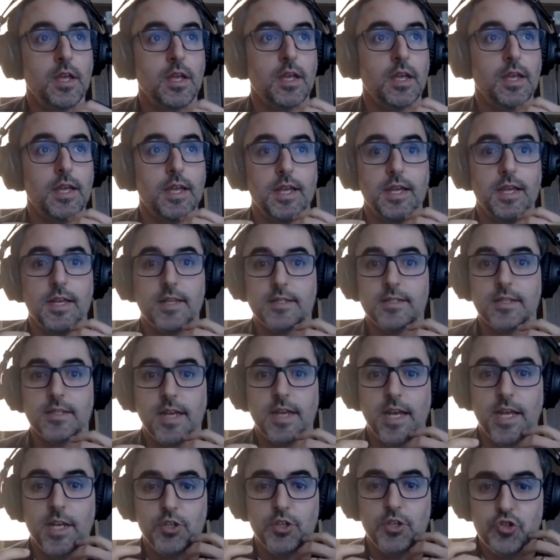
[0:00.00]
is
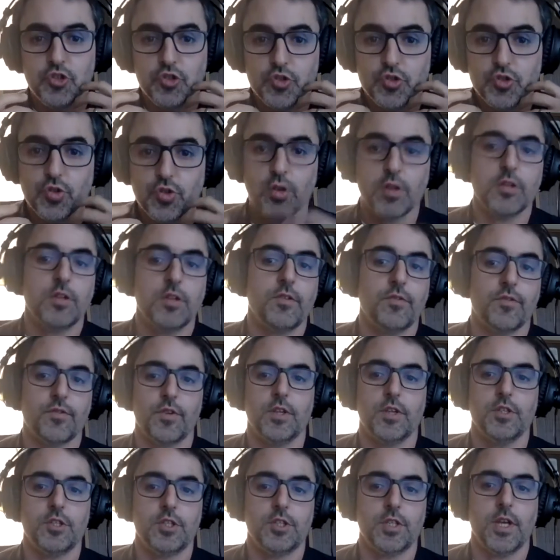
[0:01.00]
a strong
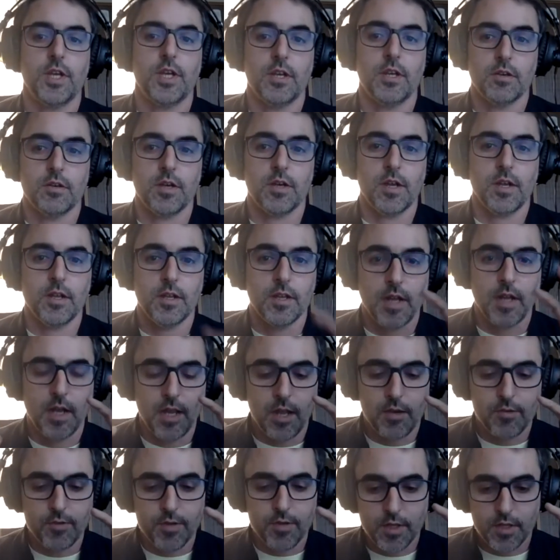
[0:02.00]
differentiator, and
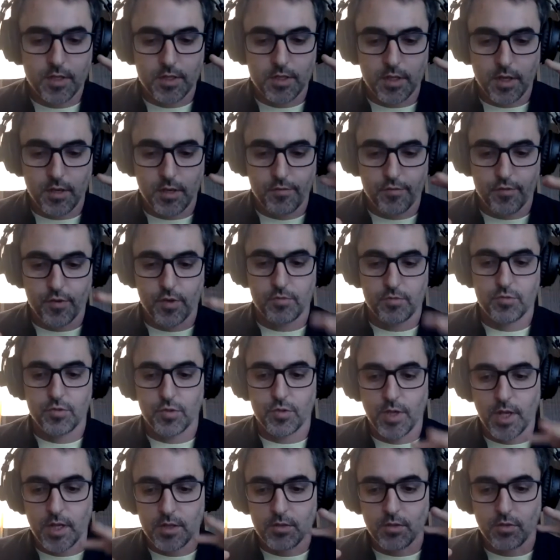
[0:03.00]
allowing a firm to
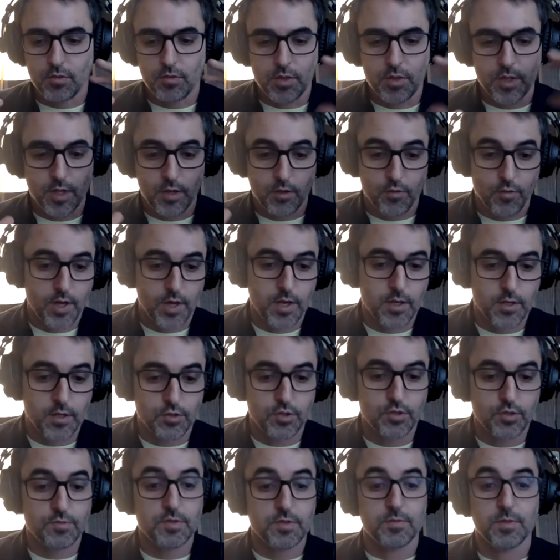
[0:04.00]
not only acquire
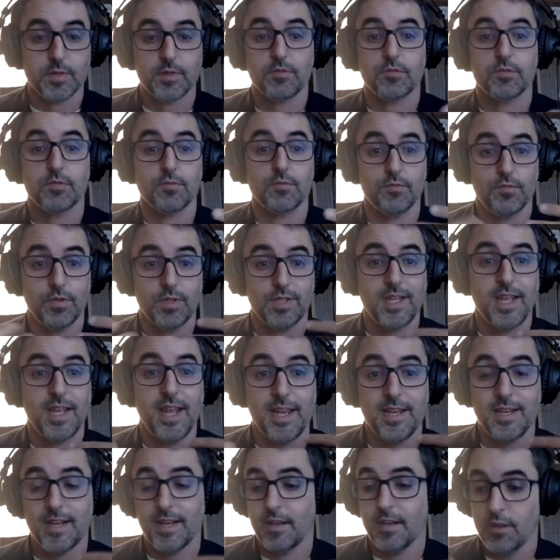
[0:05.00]
consumers, but
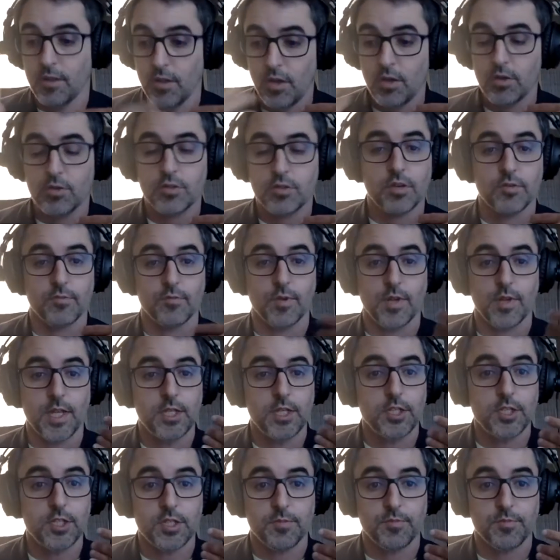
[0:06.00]
retain a long-term
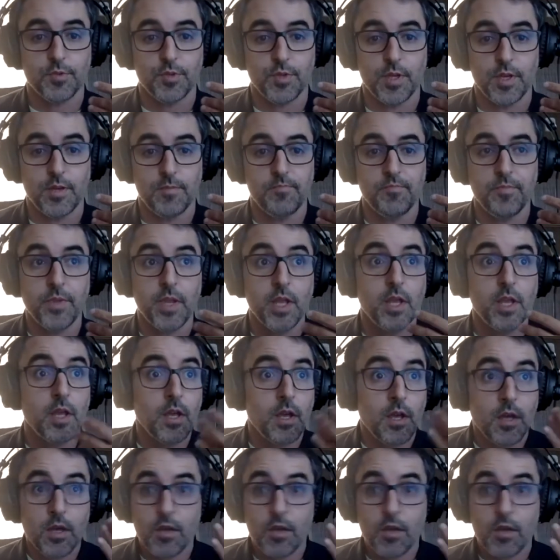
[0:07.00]
relationship with them
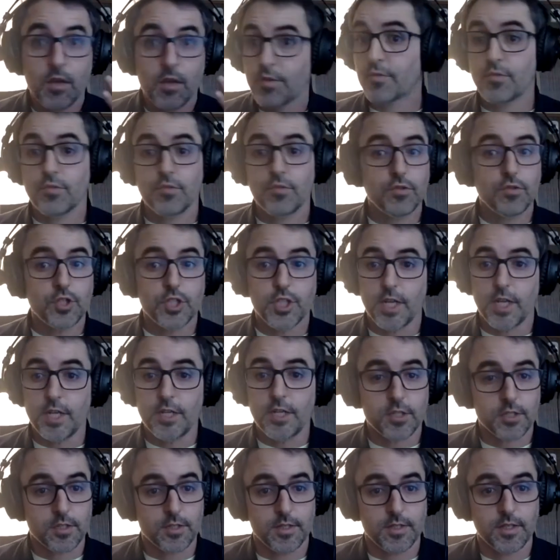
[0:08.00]
through
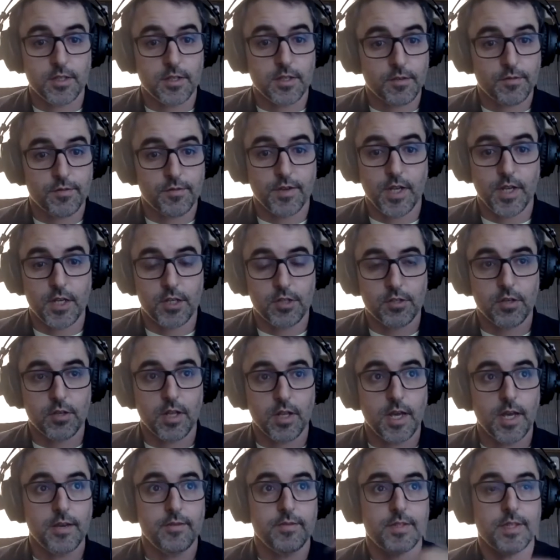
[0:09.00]
changes in their financial
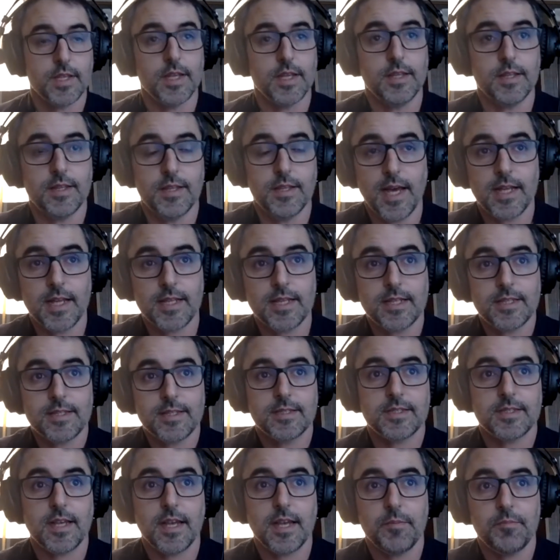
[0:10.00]
lives. And that
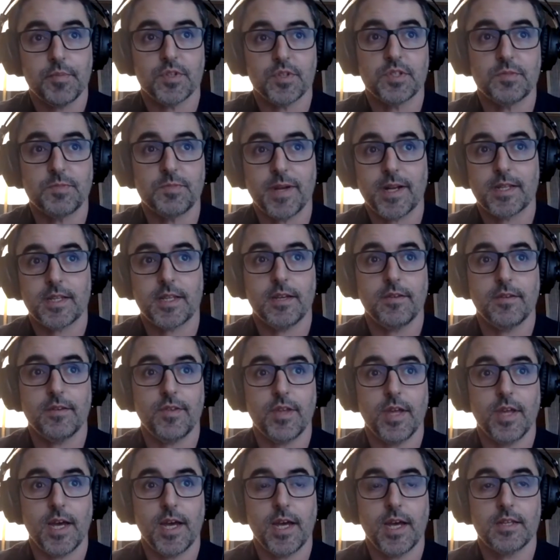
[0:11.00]
is a perspective
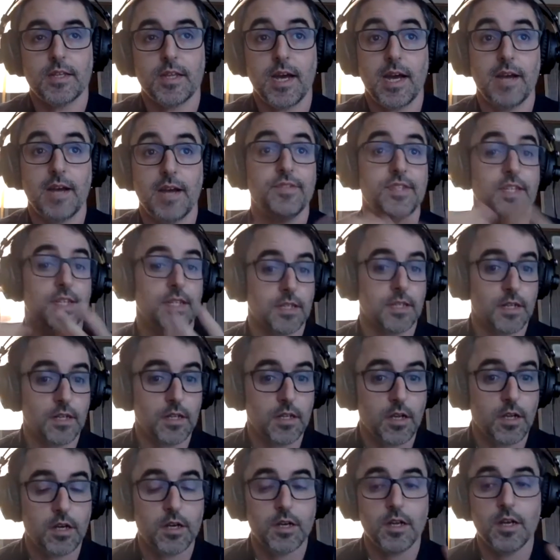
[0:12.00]
that I've seen at
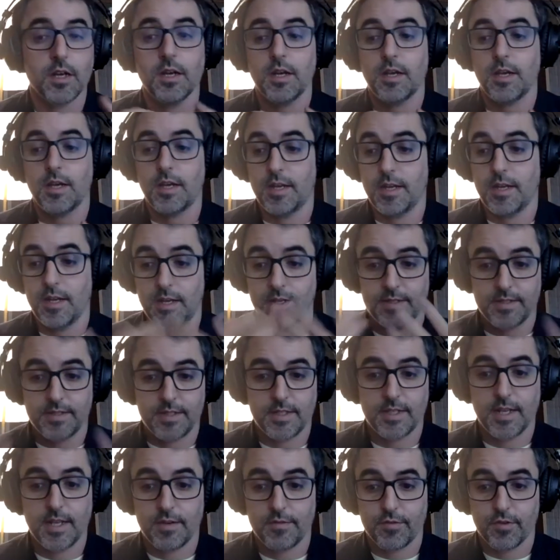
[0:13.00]
Klarna, and I see
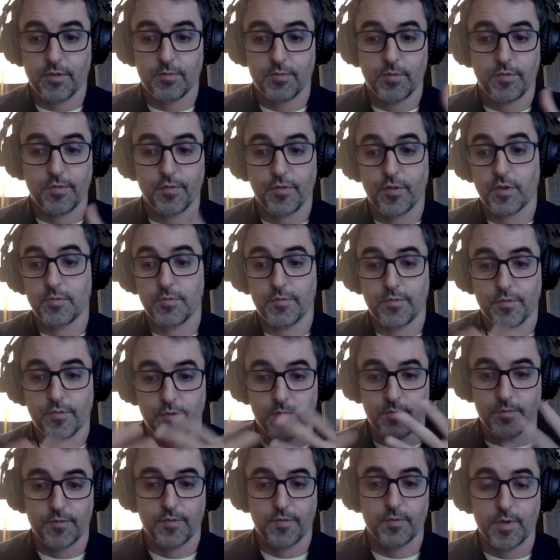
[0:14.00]
that from Affirm and
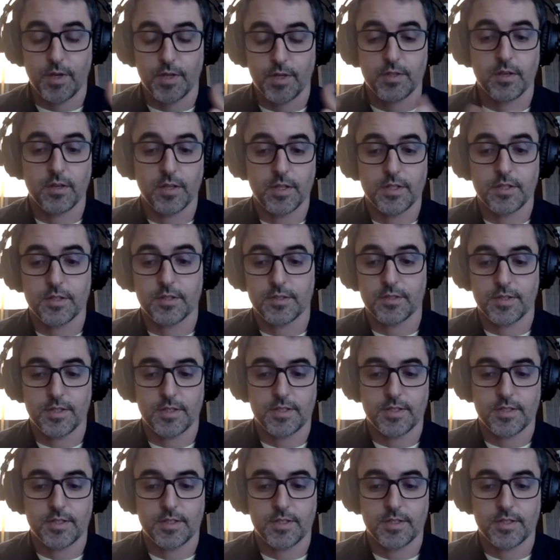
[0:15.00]
from other leaders.